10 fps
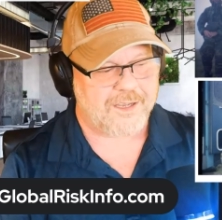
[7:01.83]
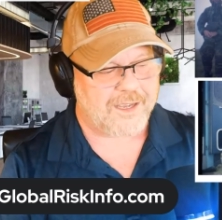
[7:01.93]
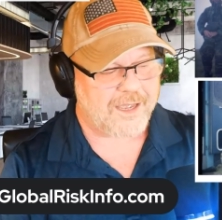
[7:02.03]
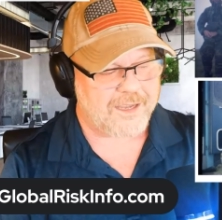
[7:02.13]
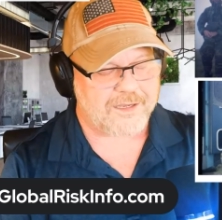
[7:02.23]

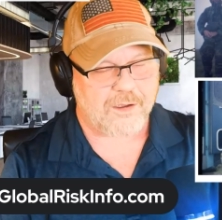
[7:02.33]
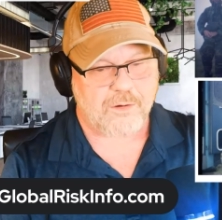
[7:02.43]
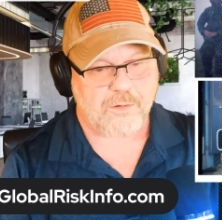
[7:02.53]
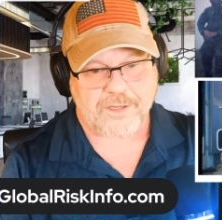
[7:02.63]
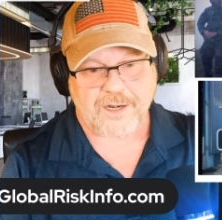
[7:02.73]
I
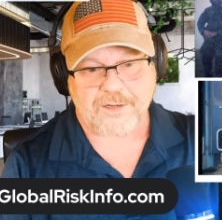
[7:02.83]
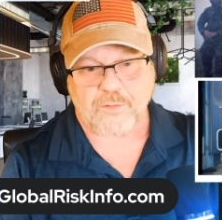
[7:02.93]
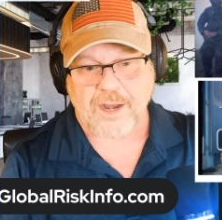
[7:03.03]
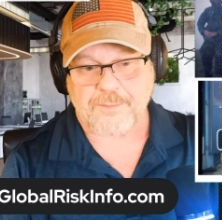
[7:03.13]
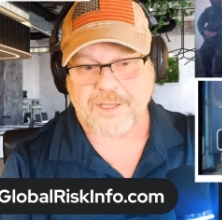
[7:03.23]
go and I
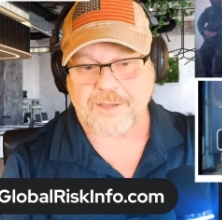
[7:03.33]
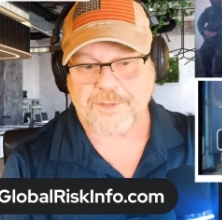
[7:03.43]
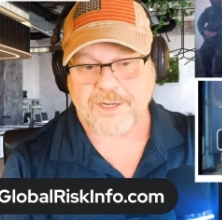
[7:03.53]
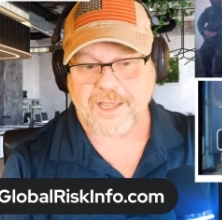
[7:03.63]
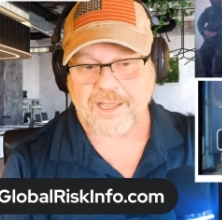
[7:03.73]
grab him
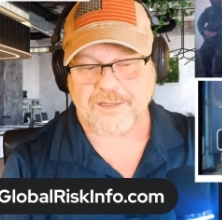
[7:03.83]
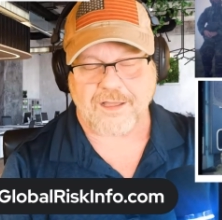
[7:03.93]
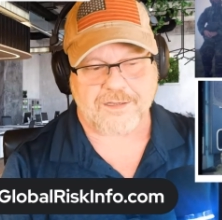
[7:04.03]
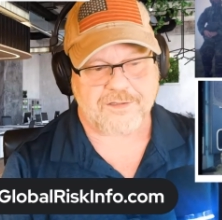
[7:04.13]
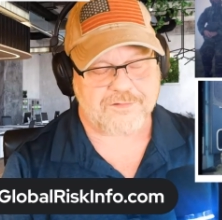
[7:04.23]
in a
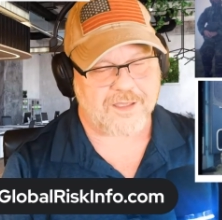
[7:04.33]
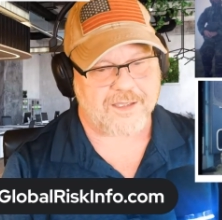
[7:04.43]
headlock because